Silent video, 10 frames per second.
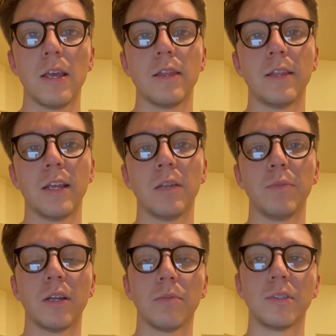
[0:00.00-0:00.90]
then they can
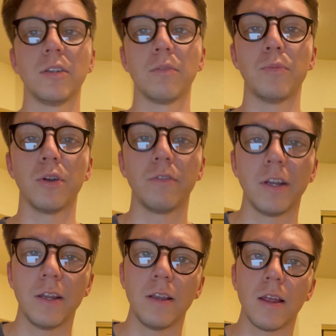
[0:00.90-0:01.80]
become self
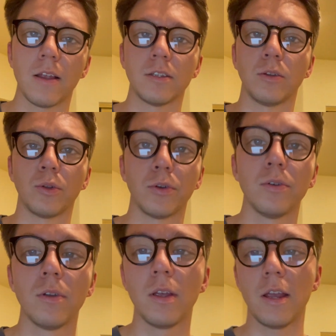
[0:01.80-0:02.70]
motivated to
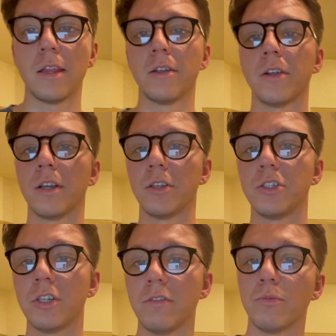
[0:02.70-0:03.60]
learn and they're going to
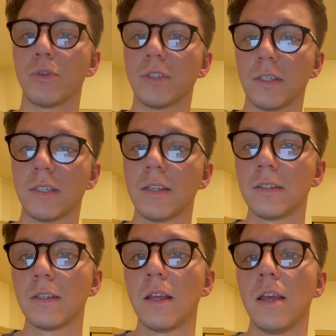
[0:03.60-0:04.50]
achieve more
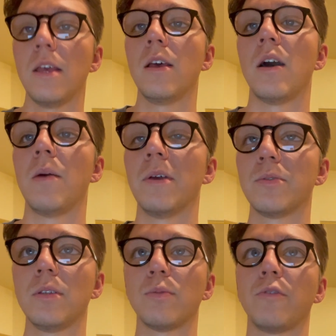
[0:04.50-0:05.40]
success. As
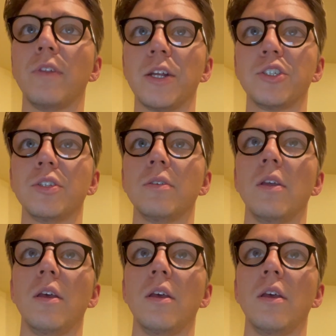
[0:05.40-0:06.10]
well as reflection,